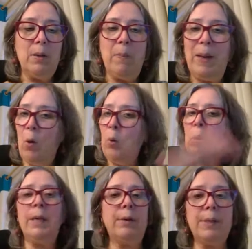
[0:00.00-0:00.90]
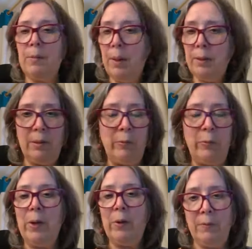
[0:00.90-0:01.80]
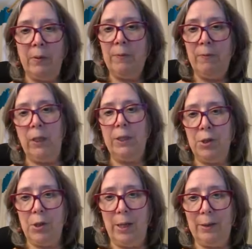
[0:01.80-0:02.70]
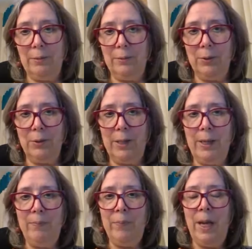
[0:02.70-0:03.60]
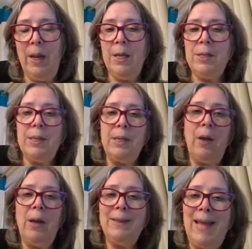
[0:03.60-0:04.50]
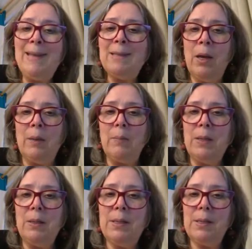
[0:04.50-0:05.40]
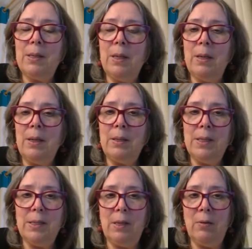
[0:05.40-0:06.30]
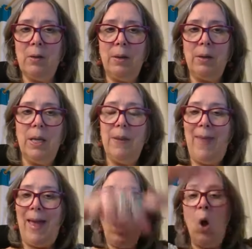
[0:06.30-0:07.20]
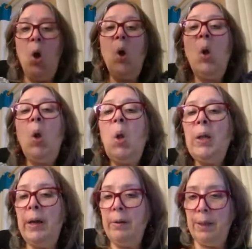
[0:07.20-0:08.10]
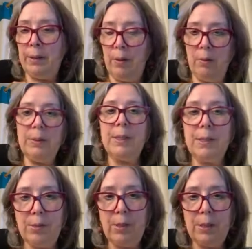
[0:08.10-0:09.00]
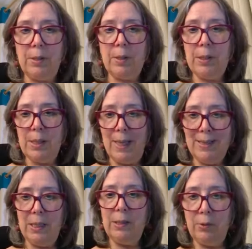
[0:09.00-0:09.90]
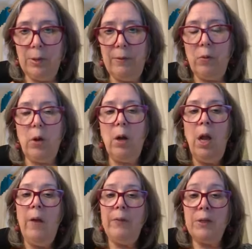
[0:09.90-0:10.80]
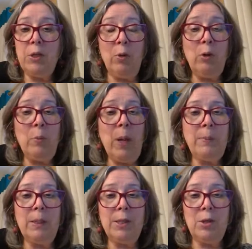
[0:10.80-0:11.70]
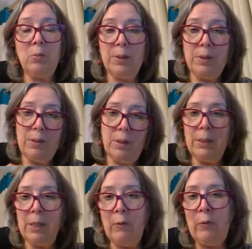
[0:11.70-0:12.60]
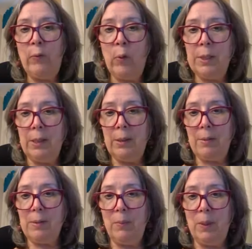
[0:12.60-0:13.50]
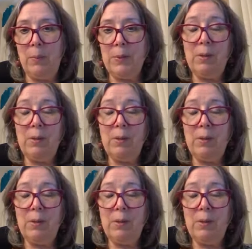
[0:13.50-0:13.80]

But all the areas around it are very, very village-like. Okay, so now at that time, in this era, that whole area, the whole district, this is 1834, the total population was a little over 14,000 people.